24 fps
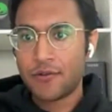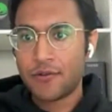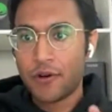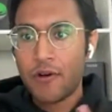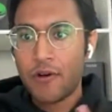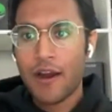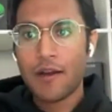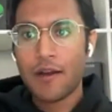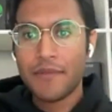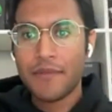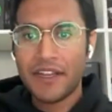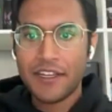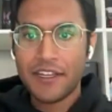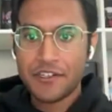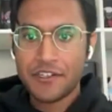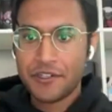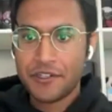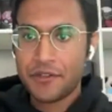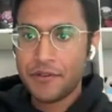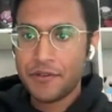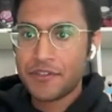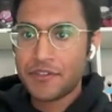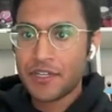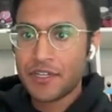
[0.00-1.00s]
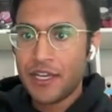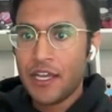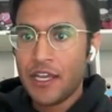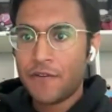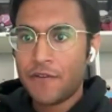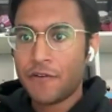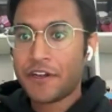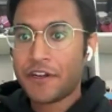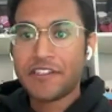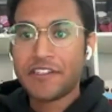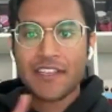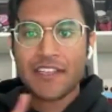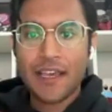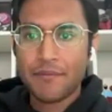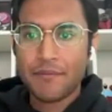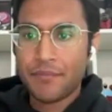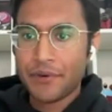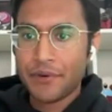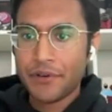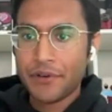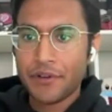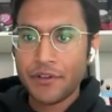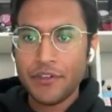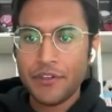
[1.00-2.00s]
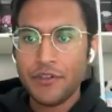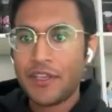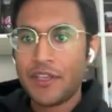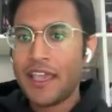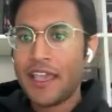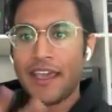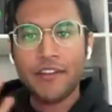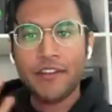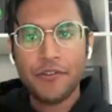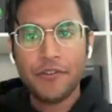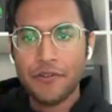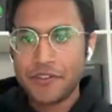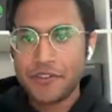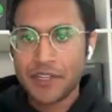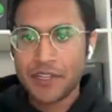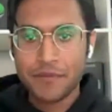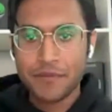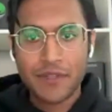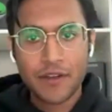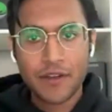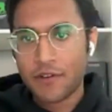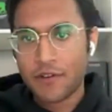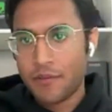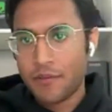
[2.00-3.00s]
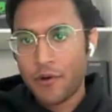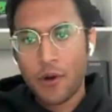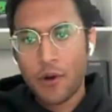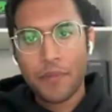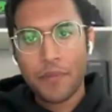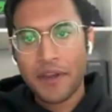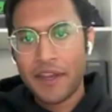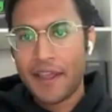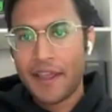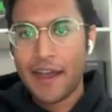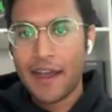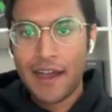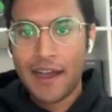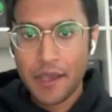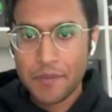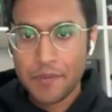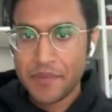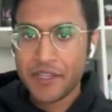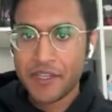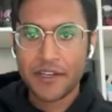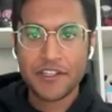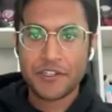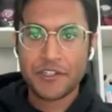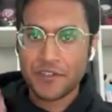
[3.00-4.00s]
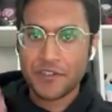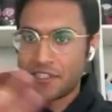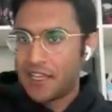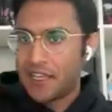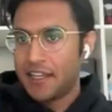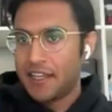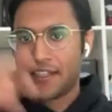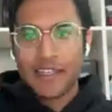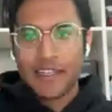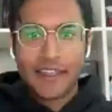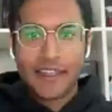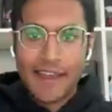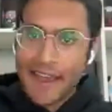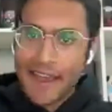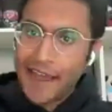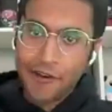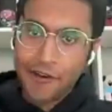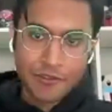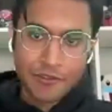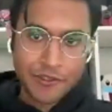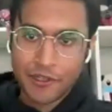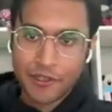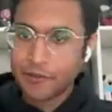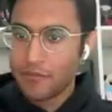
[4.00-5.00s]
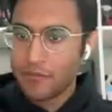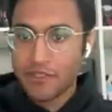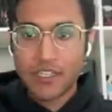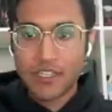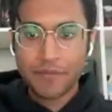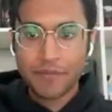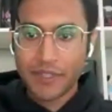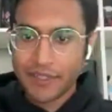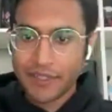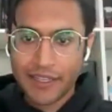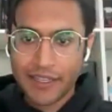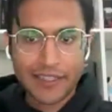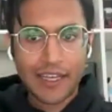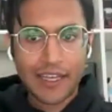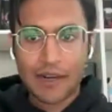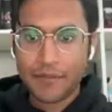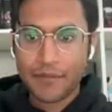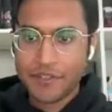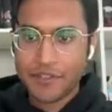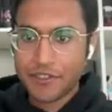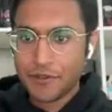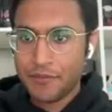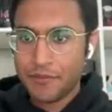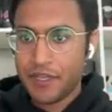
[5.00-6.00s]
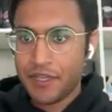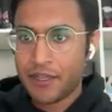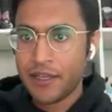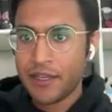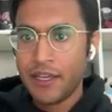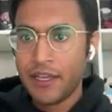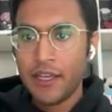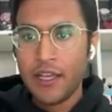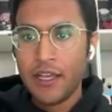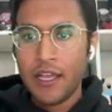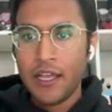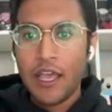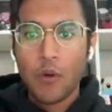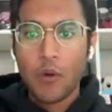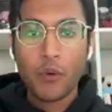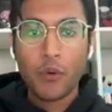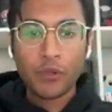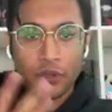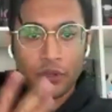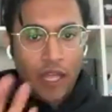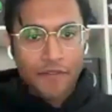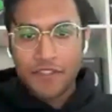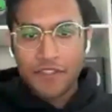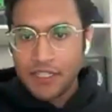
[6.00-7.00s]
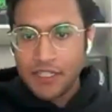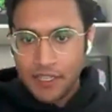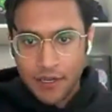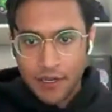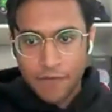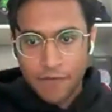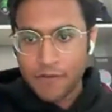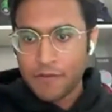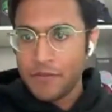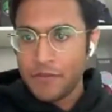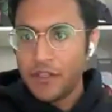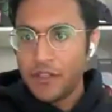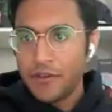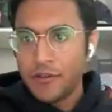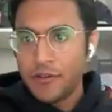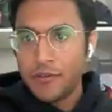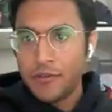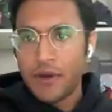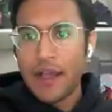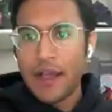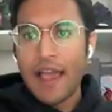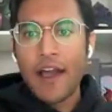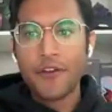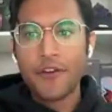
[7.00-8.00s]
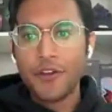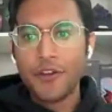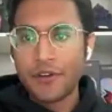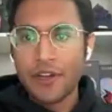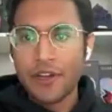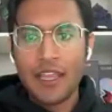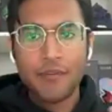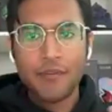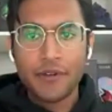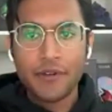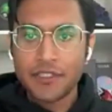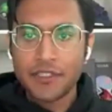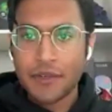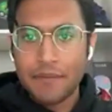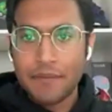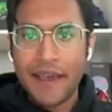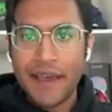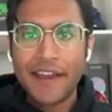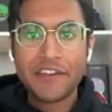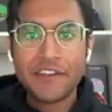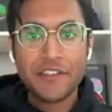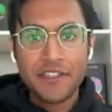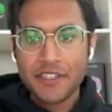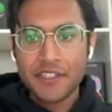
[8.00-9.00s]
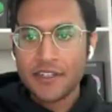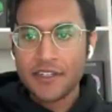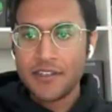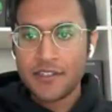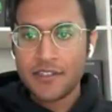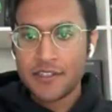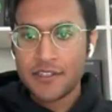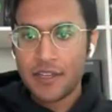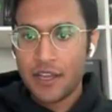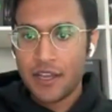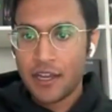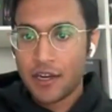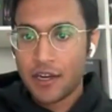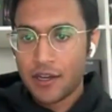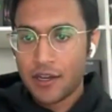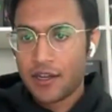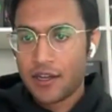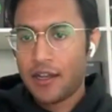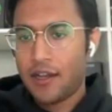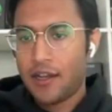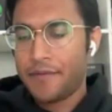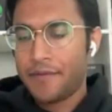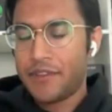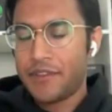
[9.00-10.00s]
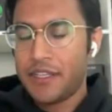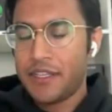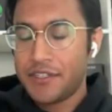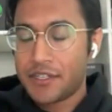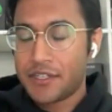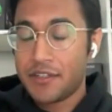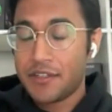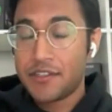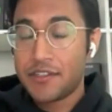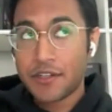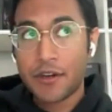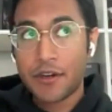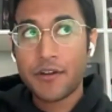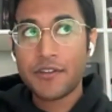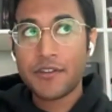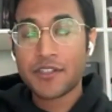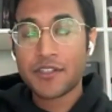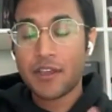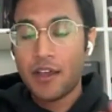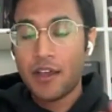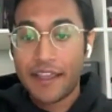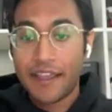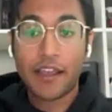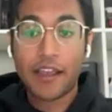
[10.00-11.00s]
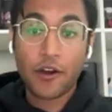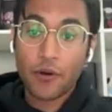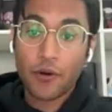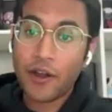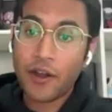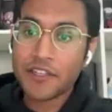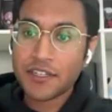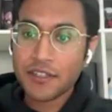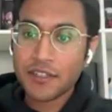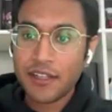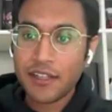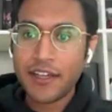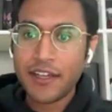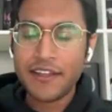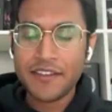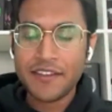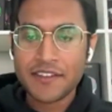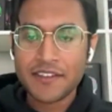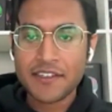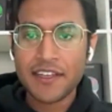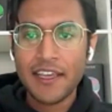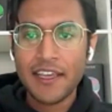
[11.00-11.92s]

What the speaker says: requirement issues. For example, you can't use something from OpenAI because you're sending data out or something like that, I'm assuming. We would love to hear from you about how you're able to manage these concerns like across clients,